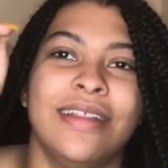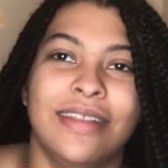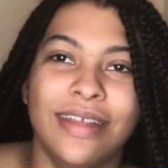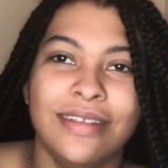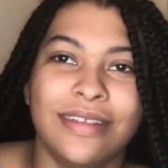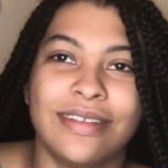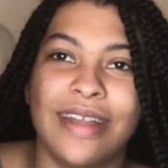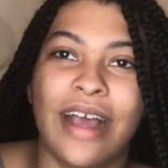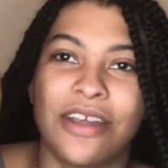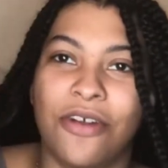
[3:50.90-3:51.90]
This is
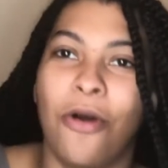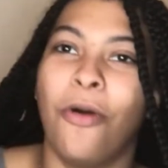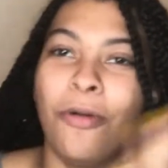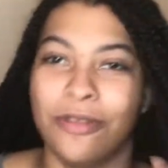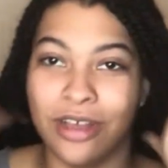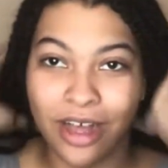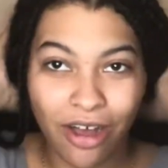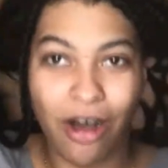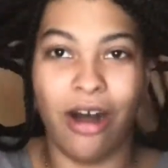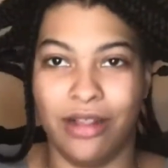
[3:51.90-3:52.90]
not gonna hold
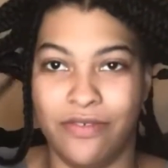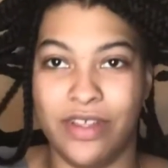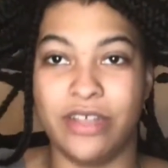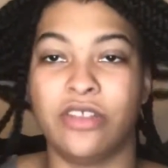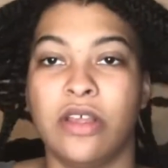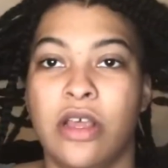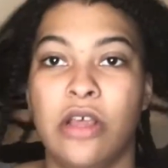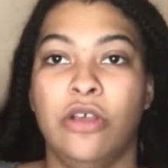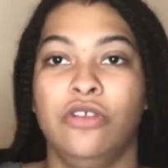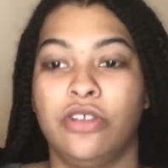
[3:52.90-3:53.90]
all of this.
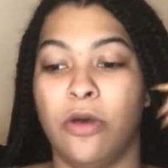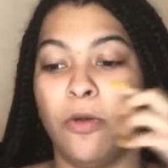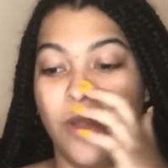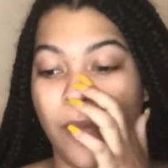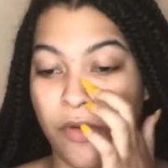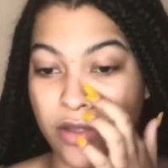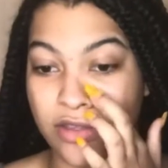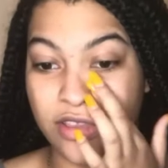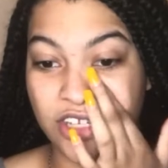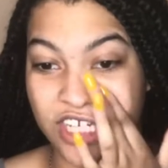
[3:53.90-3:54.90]
So when I'm going
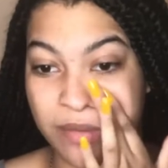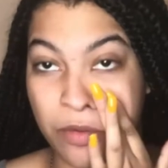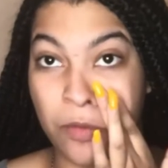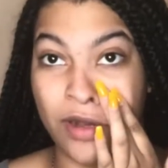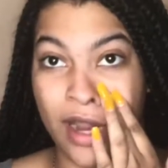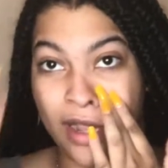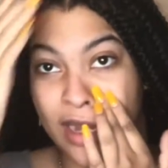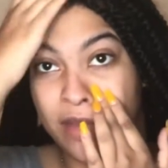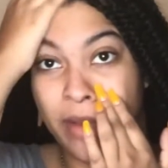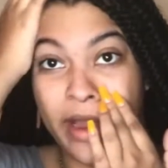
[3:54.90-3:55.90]
to the gym, or when like I
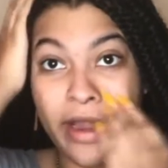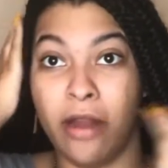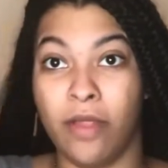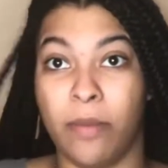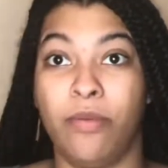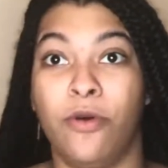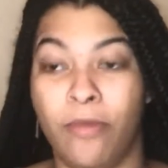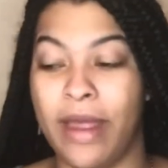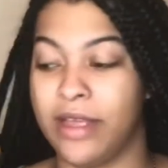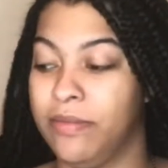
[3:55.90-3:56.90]
need my hair like pulled
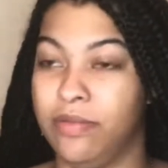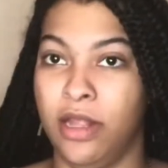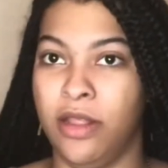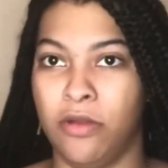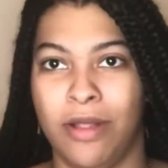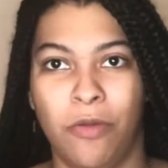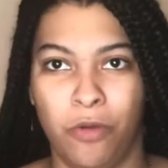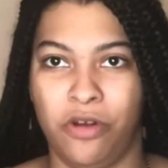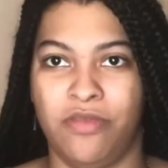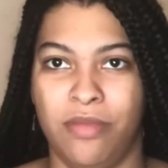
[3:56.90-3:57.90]
back completely, or like
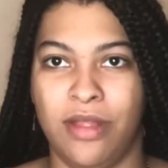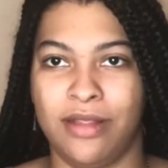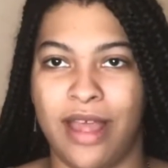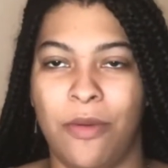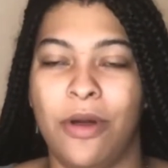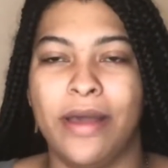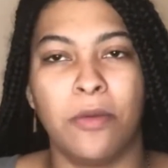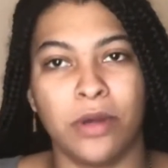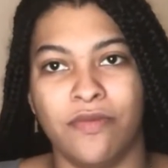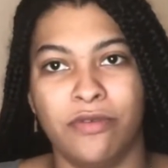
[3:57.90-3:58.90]
work or something like that, well, I don't
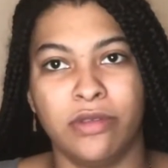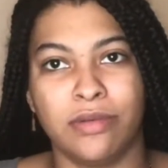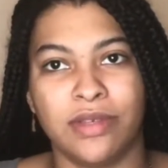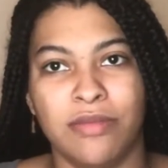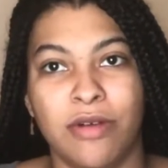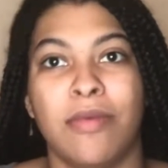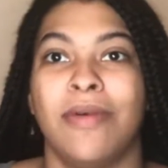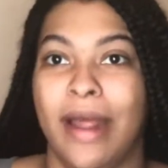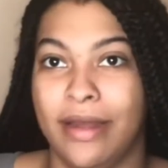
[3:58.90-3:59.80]
work in food service anymore, but when I